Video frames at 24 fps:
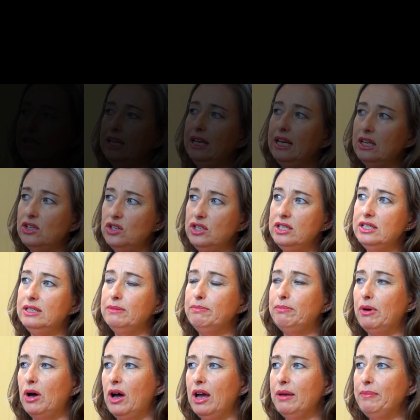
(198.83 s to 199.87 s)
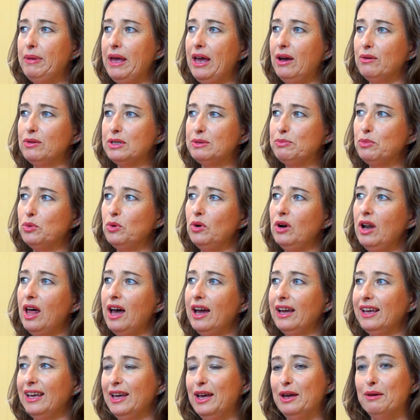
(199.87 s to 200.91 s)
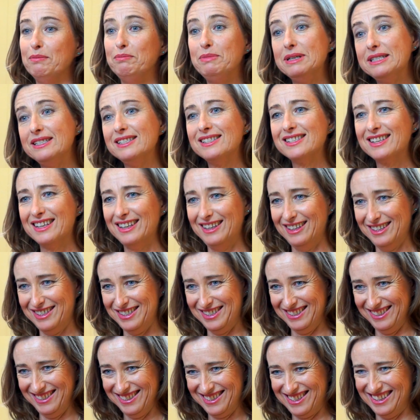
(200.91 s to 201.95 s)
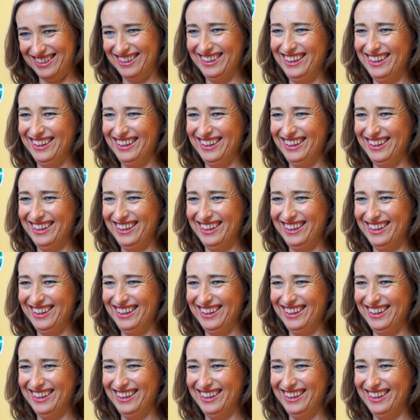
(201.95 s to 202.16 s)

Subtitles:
Connections and buying power is more like business connections.